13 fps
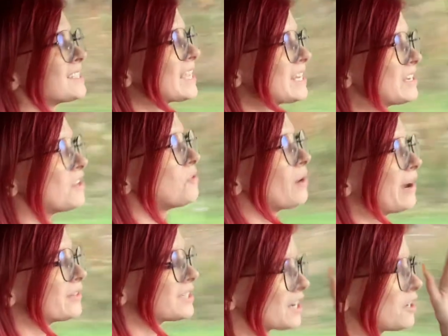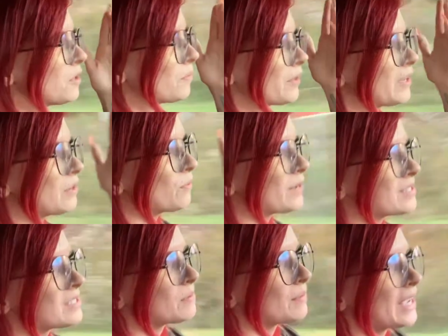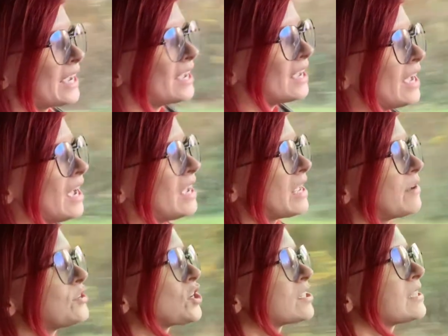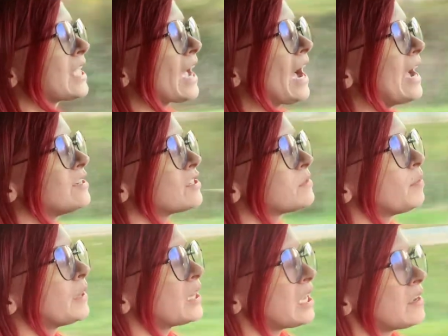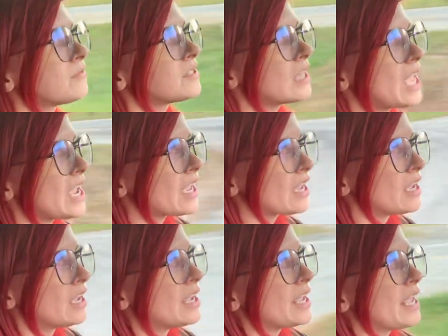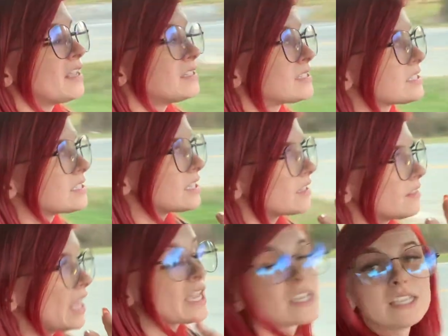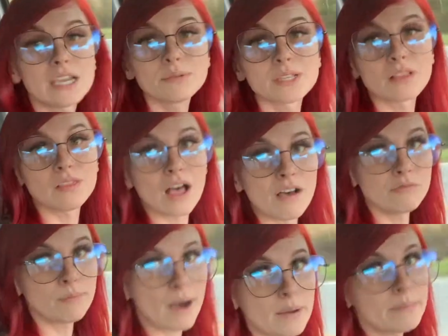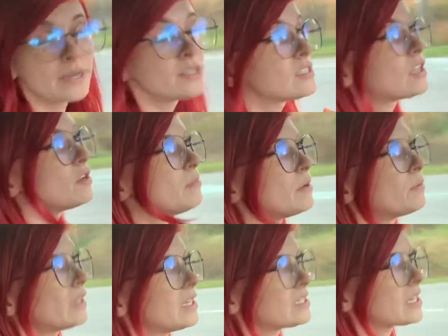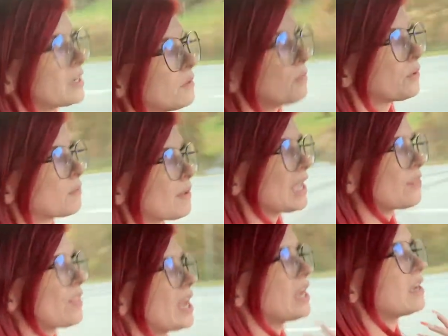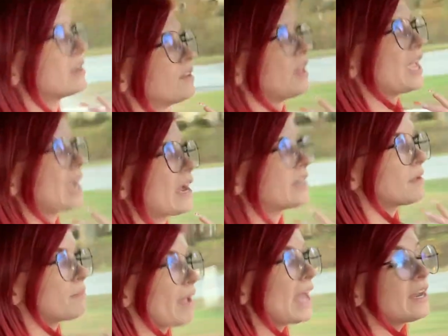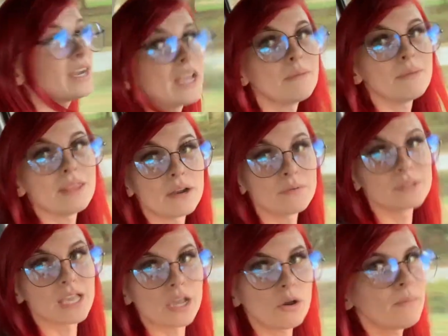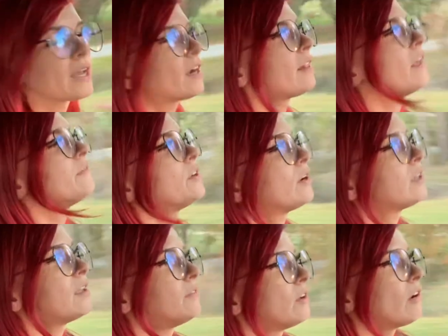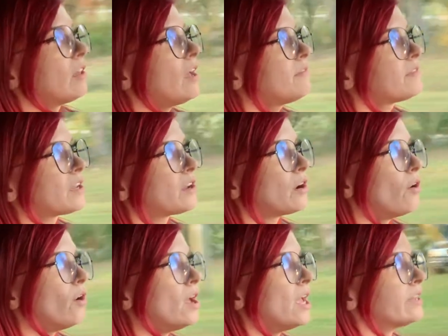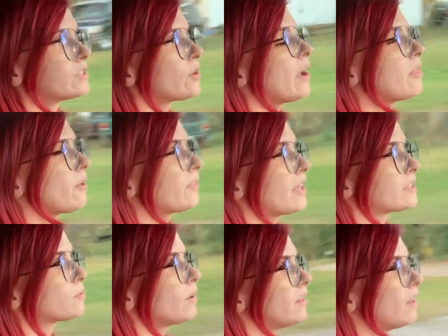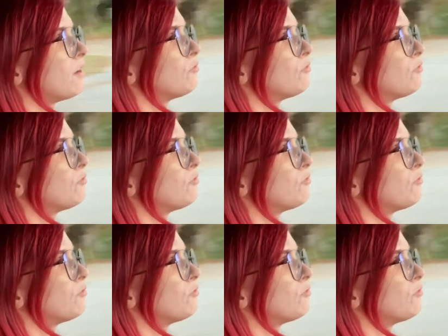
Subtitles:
I knew how terrible he was to me. It was just like, I just believed, like, he was a love bomber, so he'd be really terrible to me, and then, like, I'd get mad at him, and then it was like, oh my god, I love you, I love you, I love you. So I thought that's what love